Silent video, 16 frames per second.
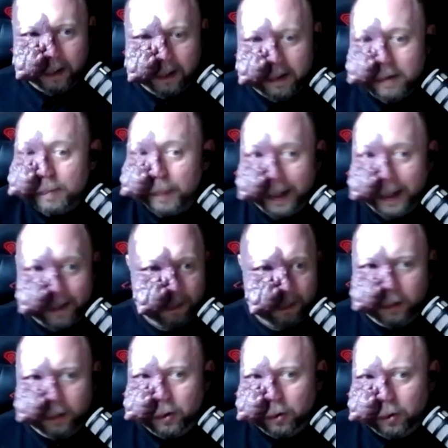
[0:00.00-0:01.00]
is based
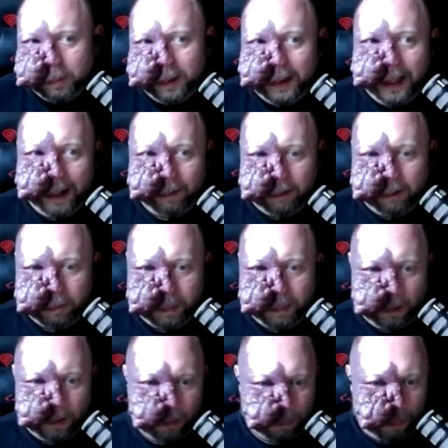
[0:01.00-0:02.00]
on human language,
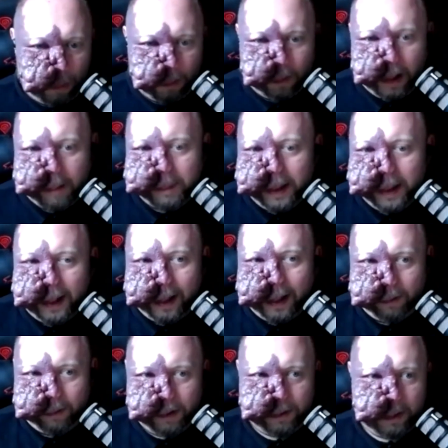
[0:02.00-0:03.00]
because programming
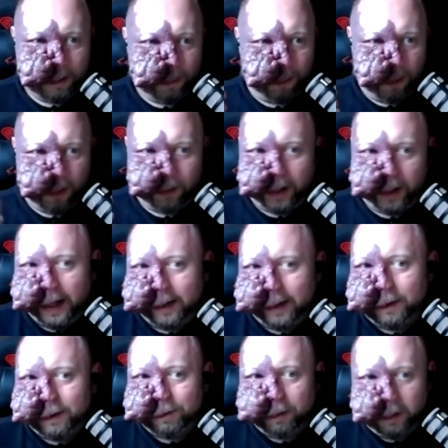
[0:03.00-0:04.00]
languages were
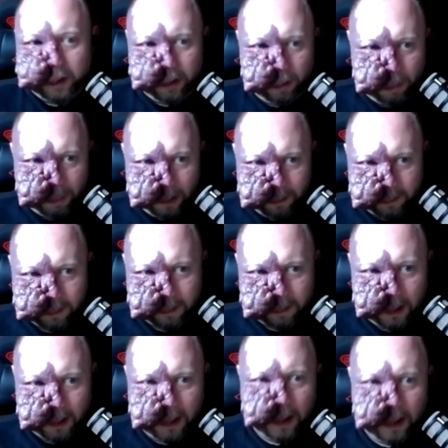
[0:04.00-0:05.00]
created for humans.
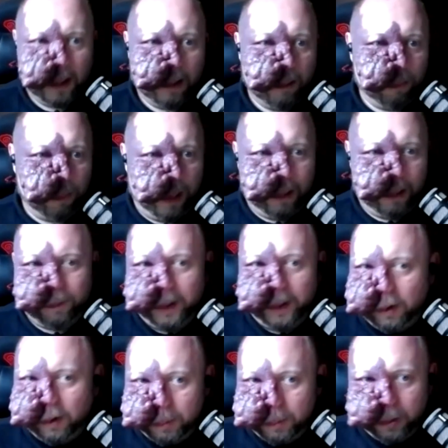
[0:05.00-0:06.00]
What we
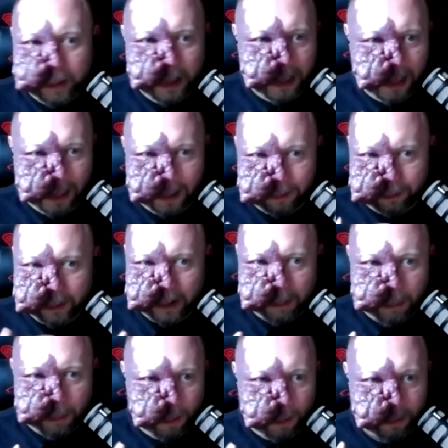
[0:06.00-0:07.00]
communicate with
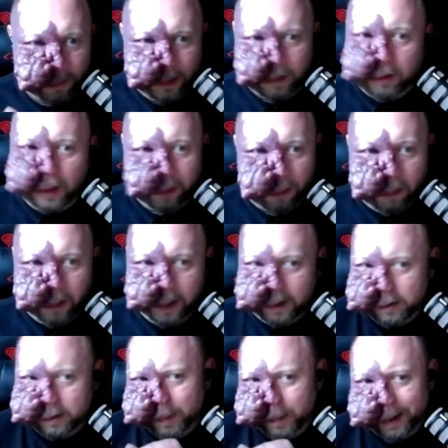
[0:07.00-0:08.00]
amongst each other
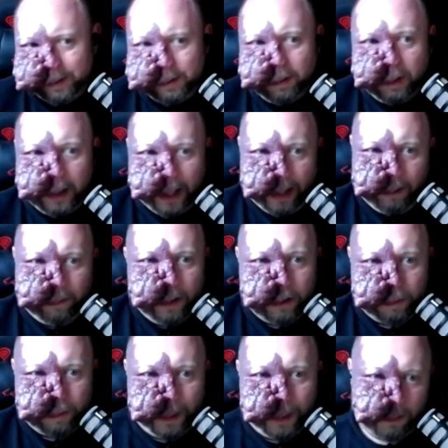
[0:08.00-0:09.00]
is based on
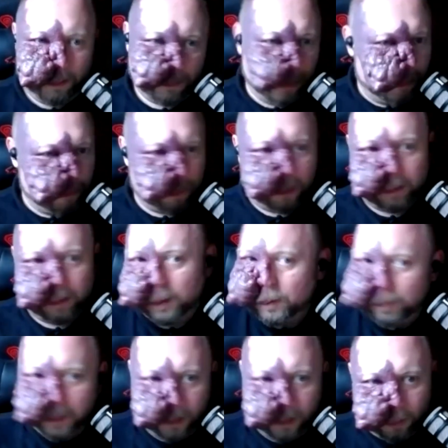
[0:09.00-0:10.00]
language, because that's just
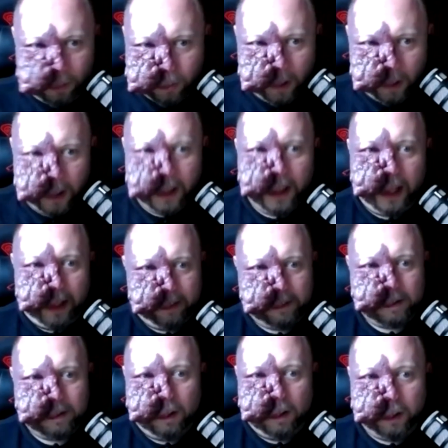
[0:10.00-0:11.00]
what we do, and
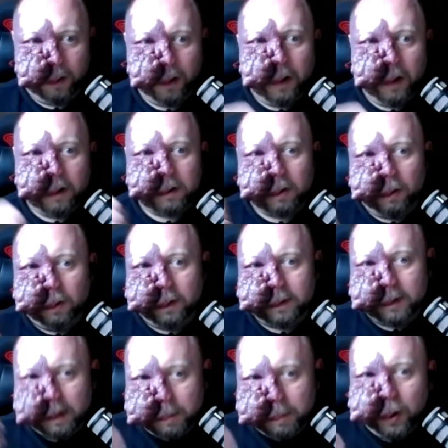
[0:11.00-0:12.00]
so on. So
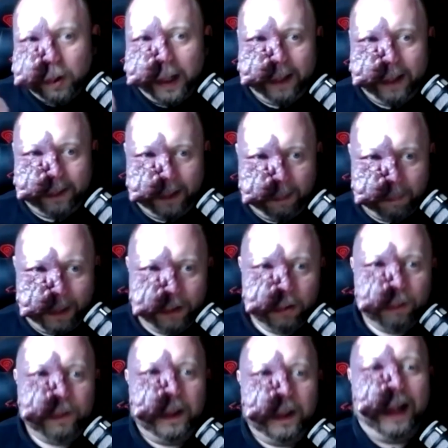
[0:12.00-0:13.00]
simulating
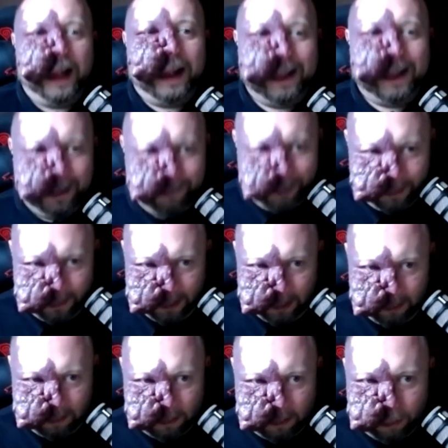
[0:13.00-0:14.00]
much of the
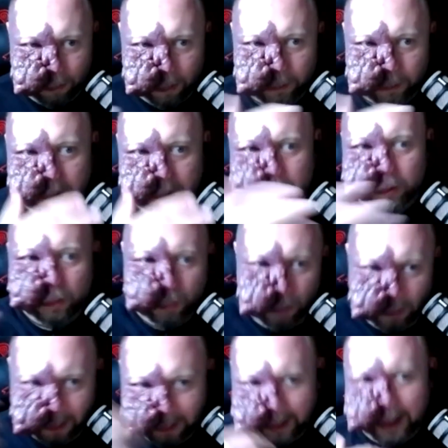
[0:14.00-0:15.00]
activities of what we
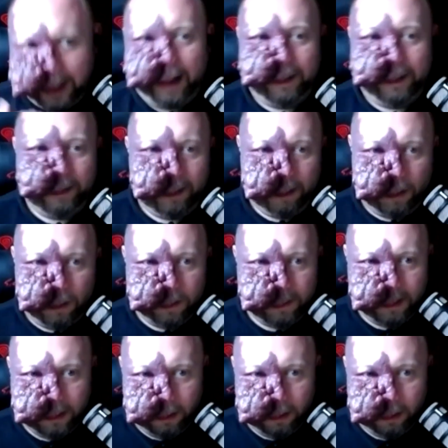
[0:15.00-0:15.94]
do and consider